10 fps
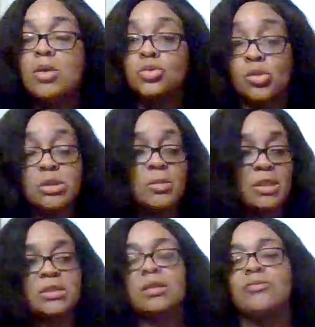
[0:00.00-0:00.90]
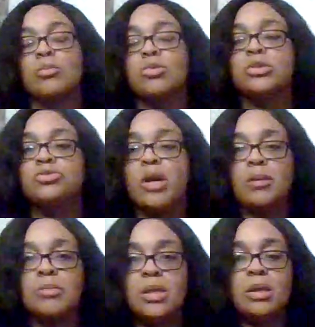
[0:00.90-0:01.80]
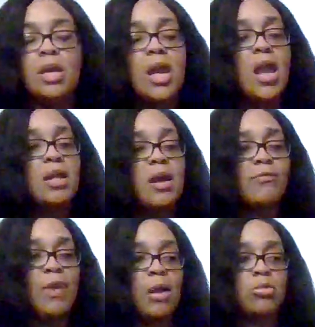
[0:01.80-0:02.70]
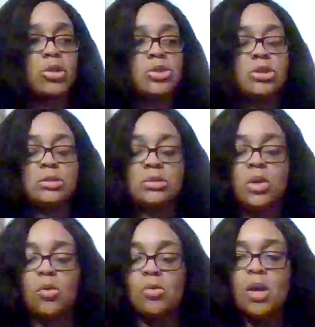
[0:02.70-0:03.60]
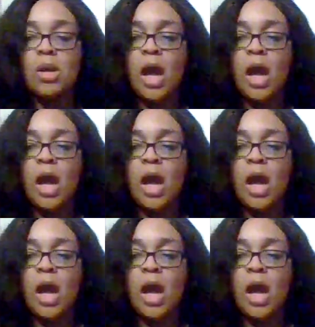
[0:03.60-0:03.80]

towards myself i'm really trying to be in that vibration so